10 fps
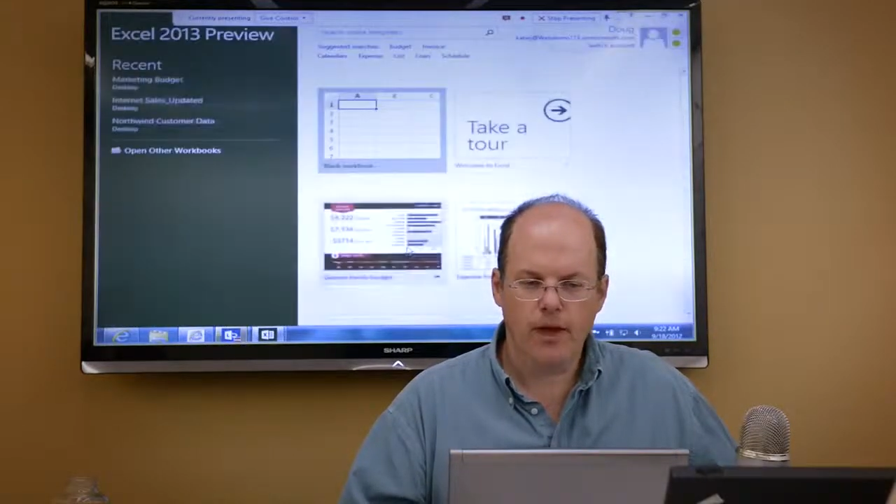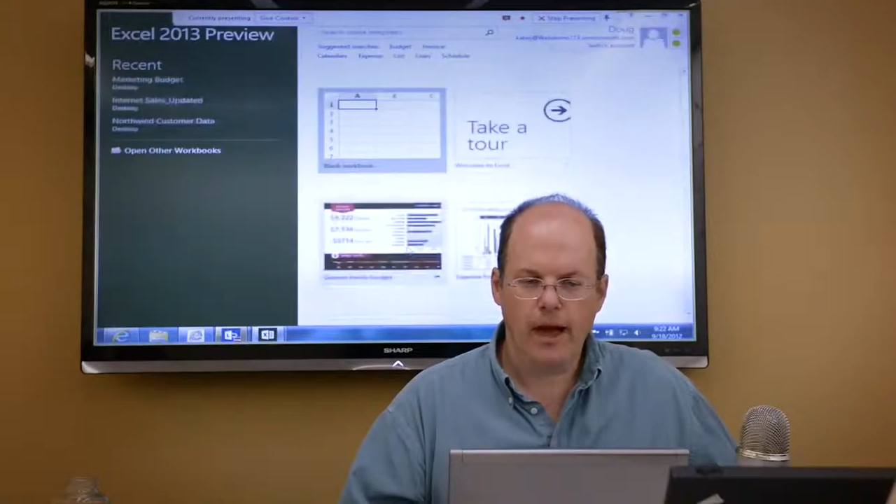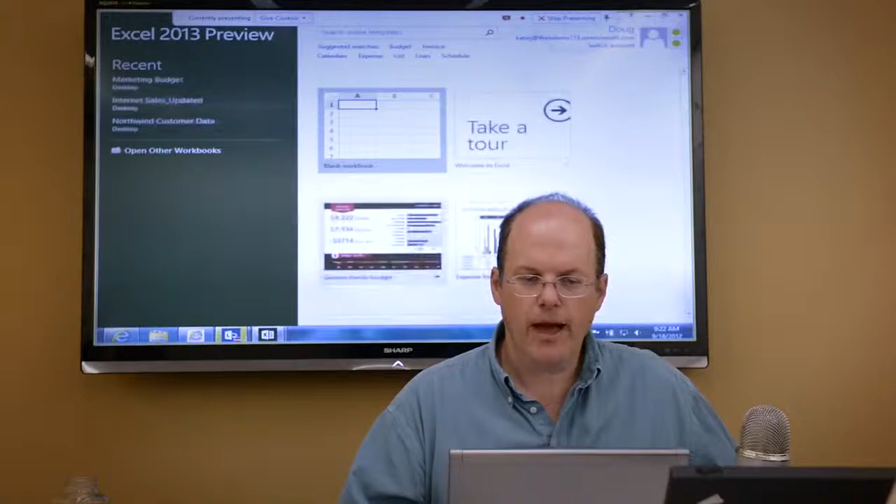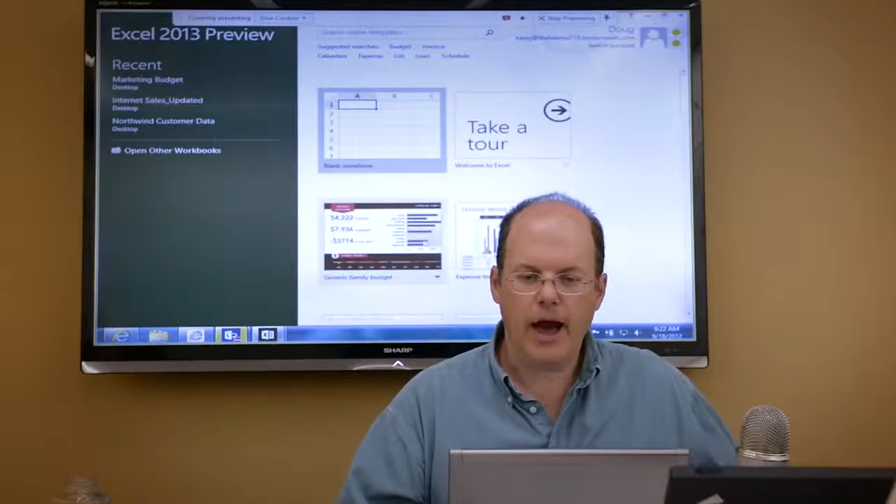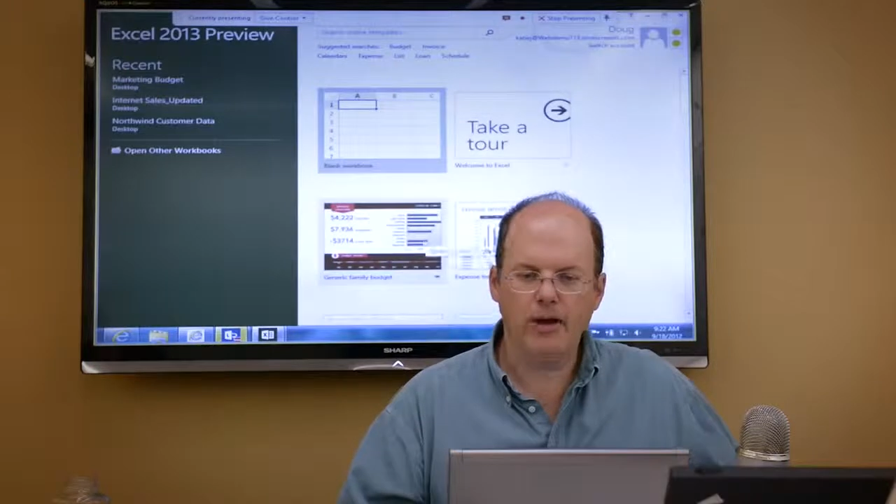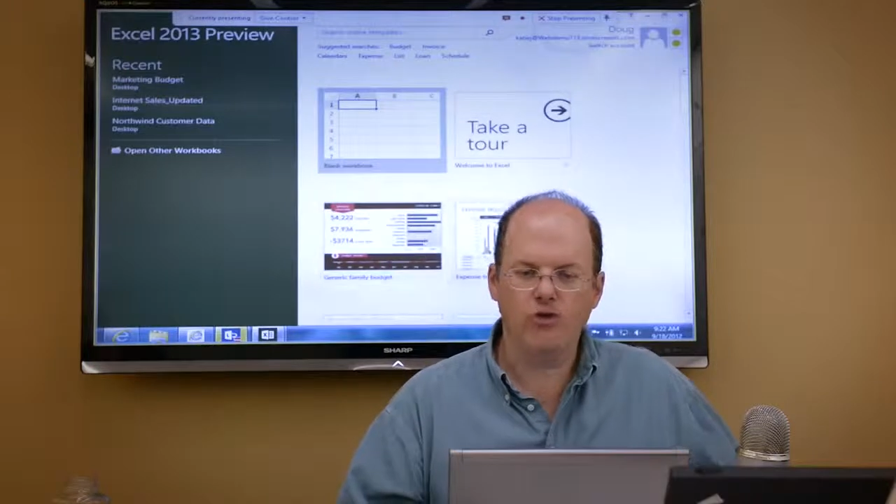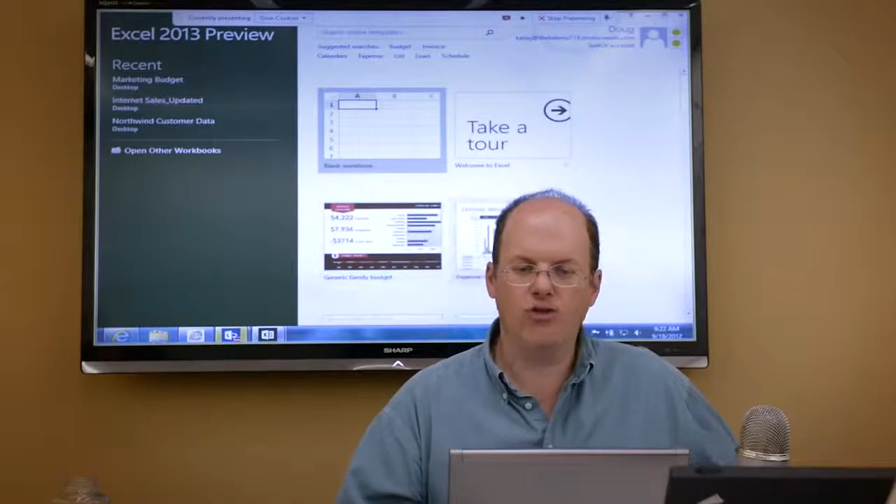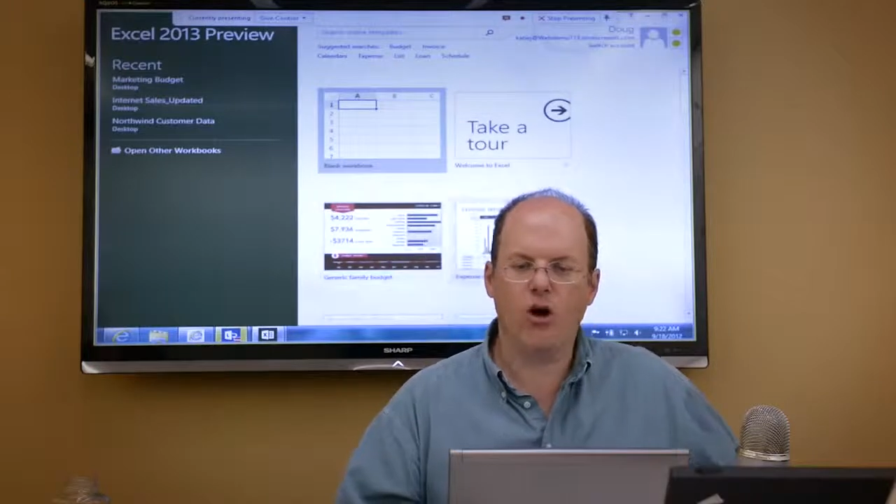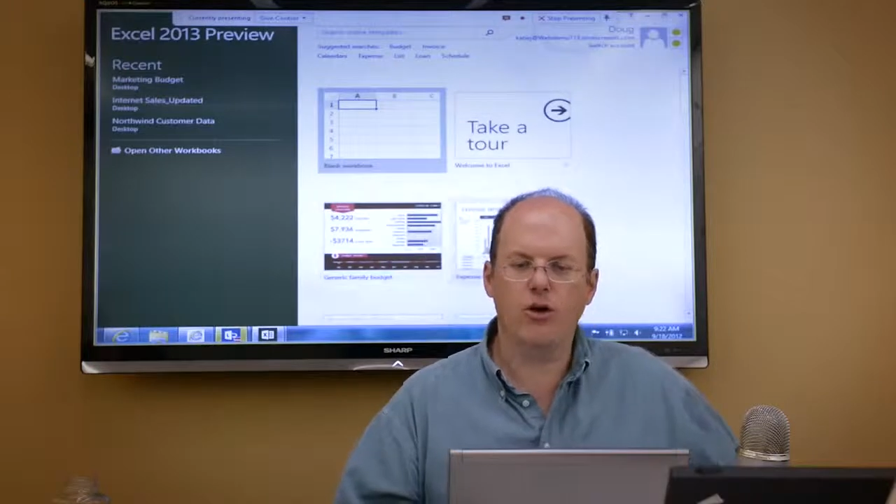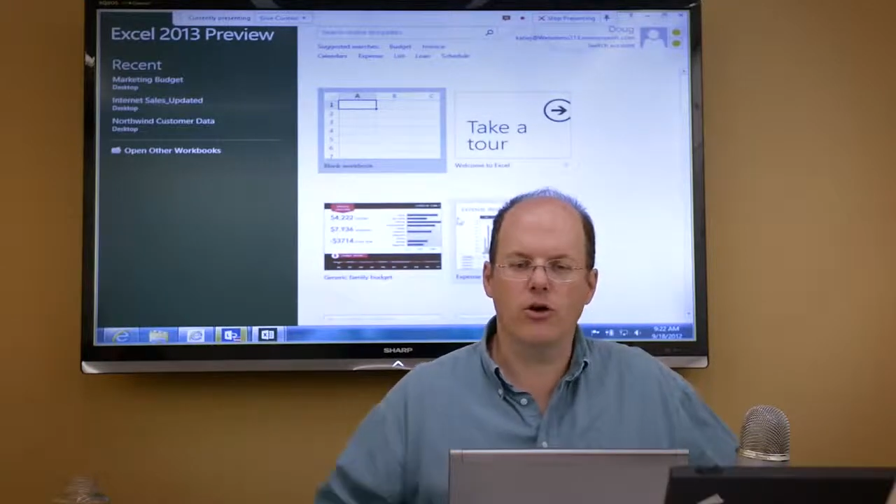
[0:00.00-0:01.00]
and kind of
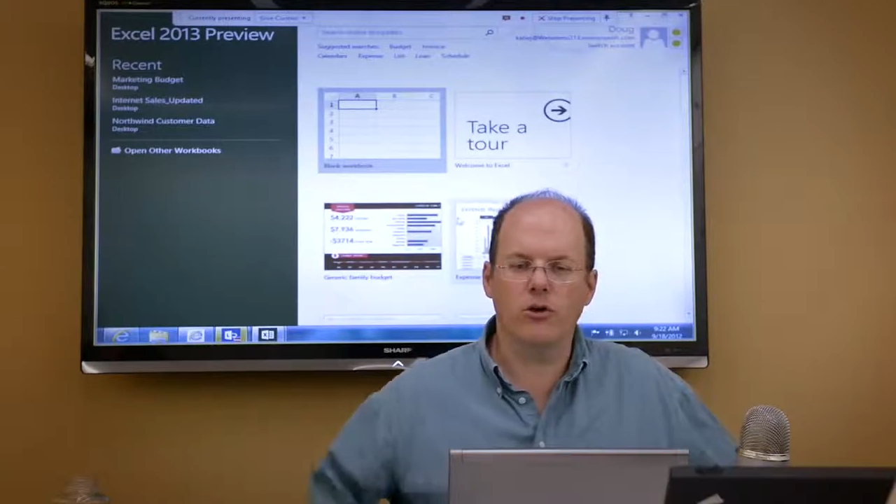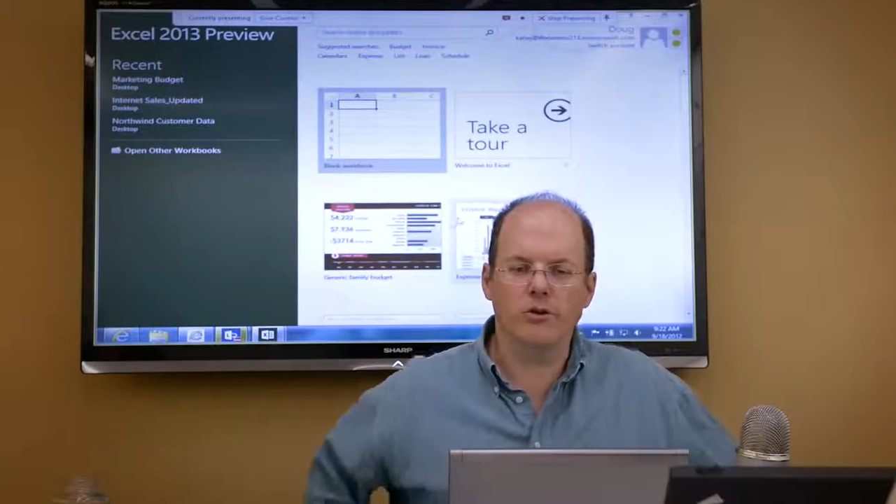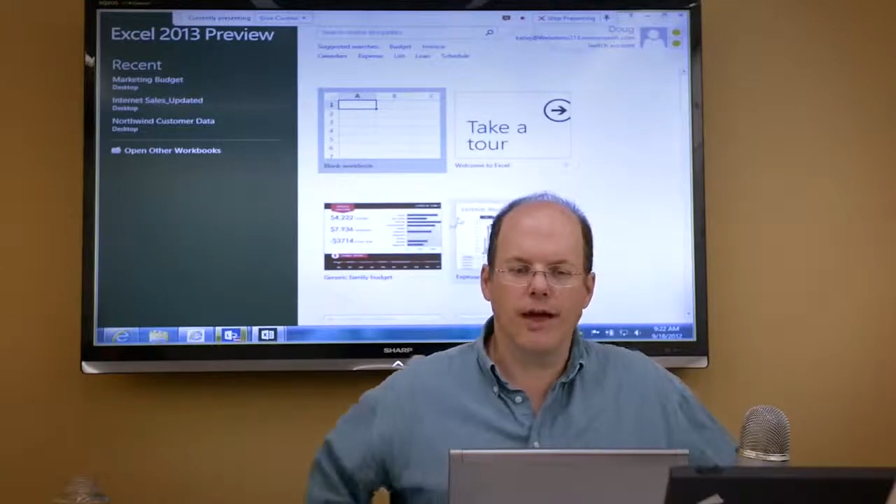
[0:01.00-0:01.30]
show you.